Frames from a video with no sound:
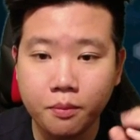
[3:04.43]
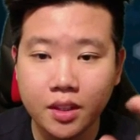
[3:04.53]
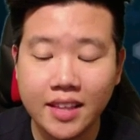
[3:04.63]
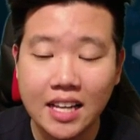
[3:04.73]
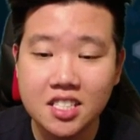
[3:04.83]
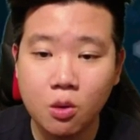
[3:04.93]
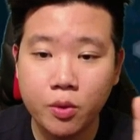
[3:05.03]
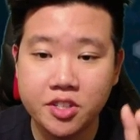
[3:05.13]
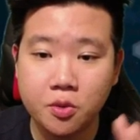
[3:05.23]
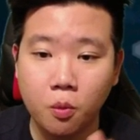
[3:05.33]
That's the
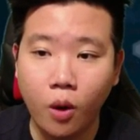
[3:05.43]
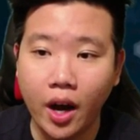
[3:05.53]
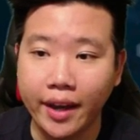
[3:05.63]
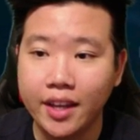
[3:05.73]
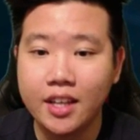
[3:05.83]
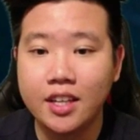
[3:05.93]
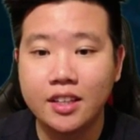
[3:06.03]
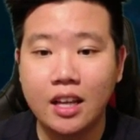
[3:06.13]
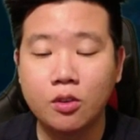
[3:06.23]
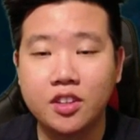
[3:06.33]
reason why.
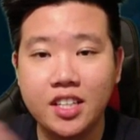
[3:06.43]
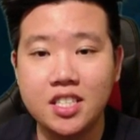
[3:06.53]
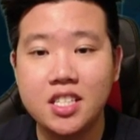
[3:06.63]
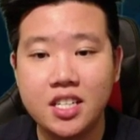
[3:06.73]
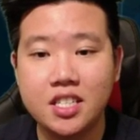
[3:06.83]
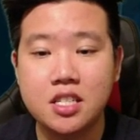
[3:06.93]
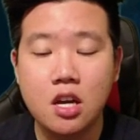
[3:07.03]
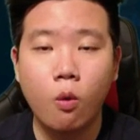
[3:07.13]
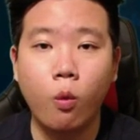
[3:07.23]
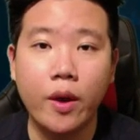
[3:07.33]
Now, this is
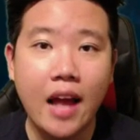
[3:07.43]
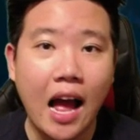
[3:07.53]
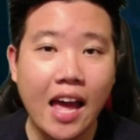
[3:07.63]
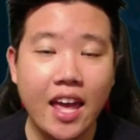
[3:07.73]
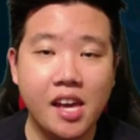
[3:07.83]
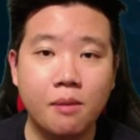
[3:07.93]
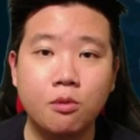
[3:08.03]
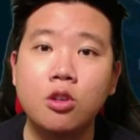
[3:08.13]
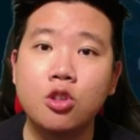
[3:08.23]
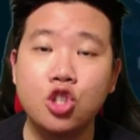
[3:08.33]
when I am
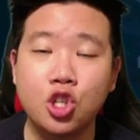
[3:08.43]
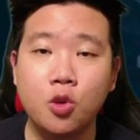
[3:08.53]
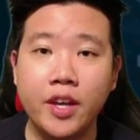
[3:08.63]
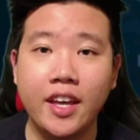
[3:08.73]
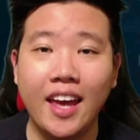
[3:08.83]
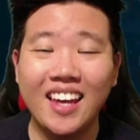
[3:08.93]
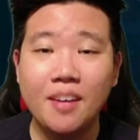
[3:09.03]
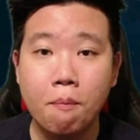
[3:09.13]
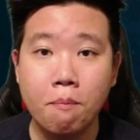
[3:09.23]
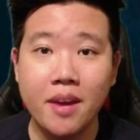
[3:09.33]
doing a
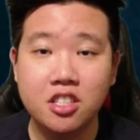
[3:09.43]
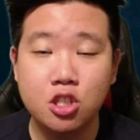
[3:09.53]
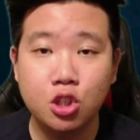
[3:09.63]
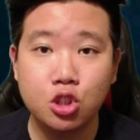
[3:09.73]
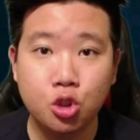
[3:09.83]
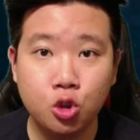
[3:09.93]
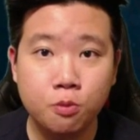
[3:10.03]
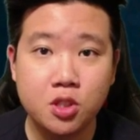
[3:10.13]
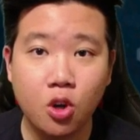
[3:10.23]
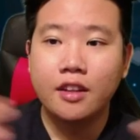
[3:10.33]
mixed
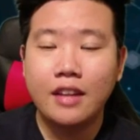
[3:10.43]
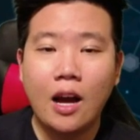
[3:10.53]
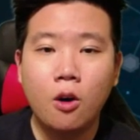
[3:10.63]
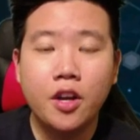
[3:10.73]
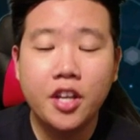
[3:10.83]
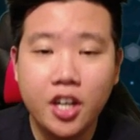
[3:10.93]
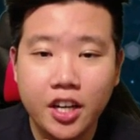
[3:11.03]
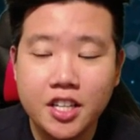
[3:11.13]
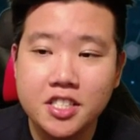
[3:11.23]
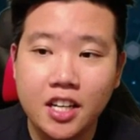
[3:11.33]
troops. Now, here
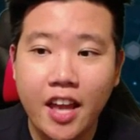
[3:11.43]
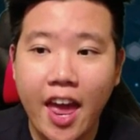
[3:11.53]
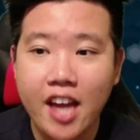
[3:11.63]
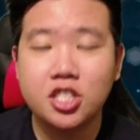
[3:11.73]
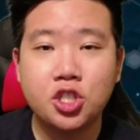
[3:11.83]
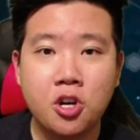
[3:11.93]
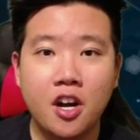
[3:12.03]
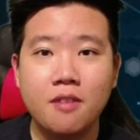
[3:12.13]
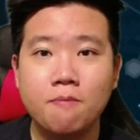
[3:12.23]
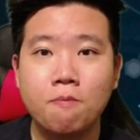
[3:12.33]
is an
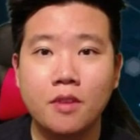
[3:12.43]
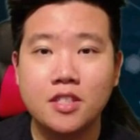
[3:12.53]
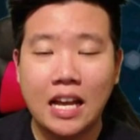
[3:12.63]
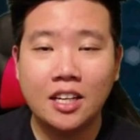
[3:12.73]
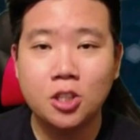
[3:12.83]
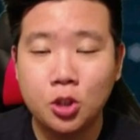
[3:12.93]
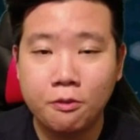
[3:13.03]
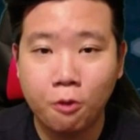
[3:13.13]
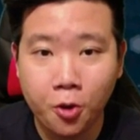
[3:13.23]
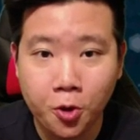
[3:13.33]
extra talent tree
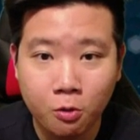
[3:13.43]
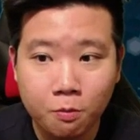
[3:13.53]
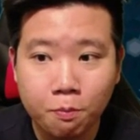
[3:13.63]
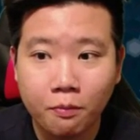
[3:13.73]
for you.